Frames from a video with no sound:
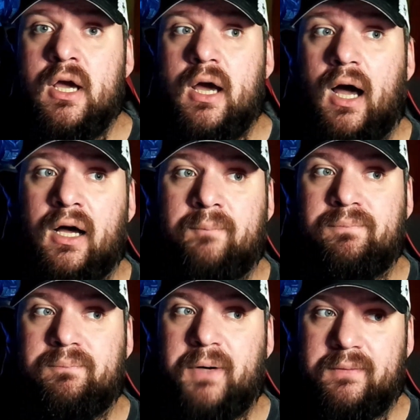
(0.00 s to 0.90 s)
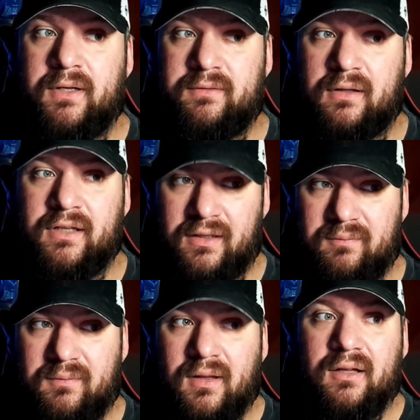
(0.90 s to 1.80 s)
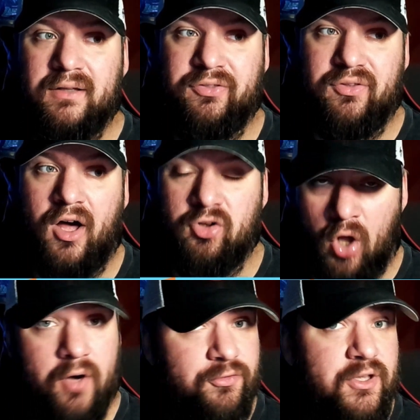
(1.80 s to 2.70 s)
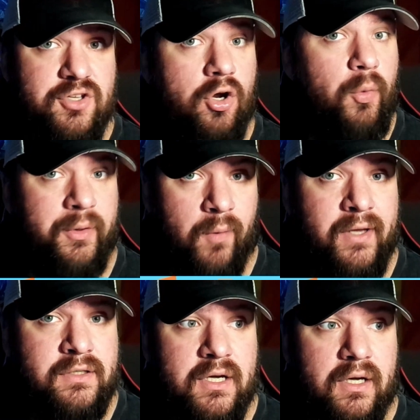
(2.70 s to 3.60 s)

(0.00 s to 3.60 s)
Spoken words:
But it like a lot of things are going right.